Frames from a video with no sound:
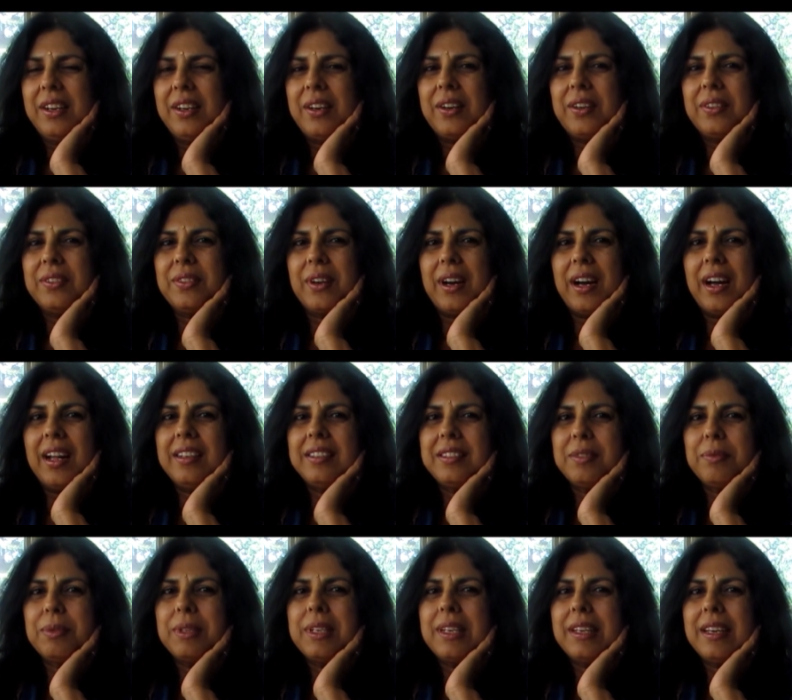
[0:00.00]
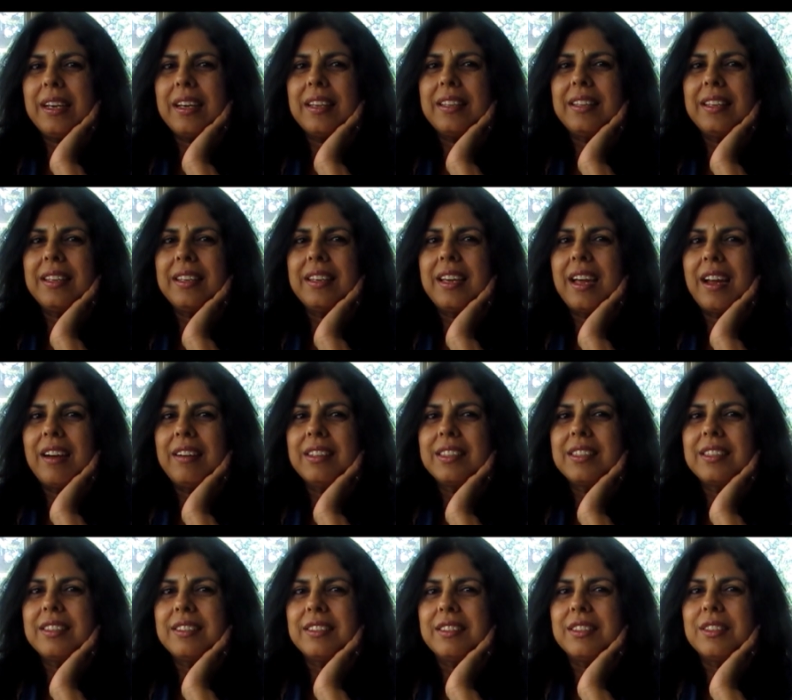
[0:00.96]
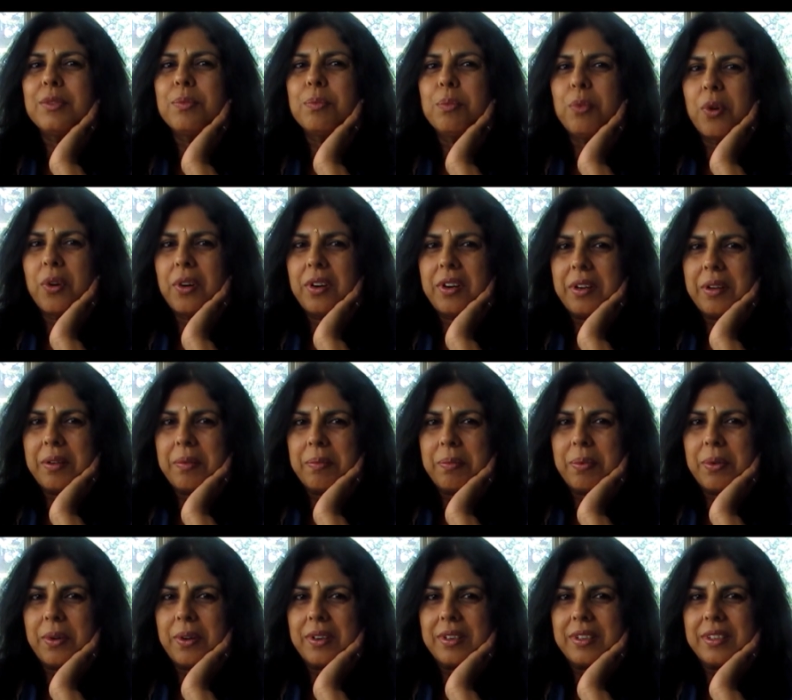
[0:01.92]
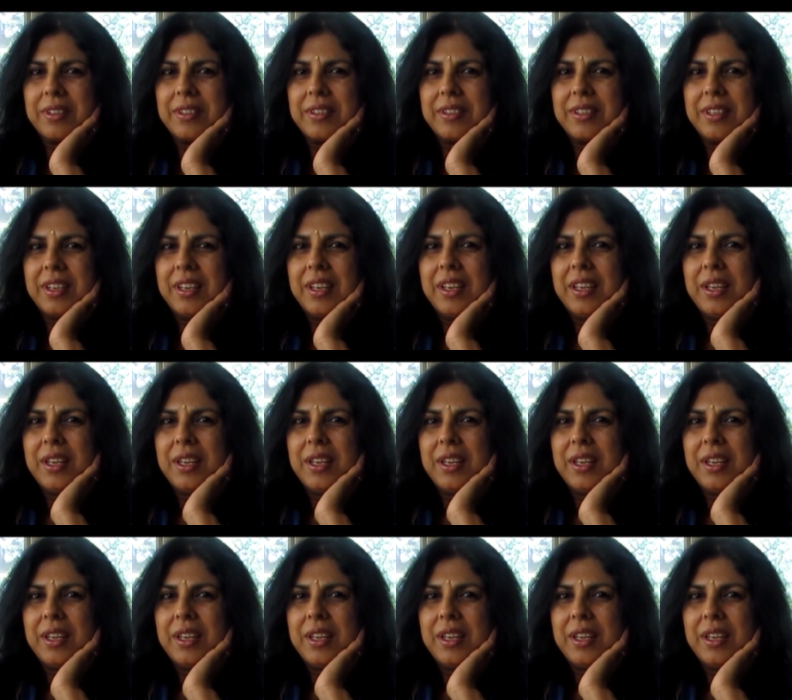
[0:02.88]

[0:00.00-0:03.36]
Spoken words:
Although ultimately I think character is more important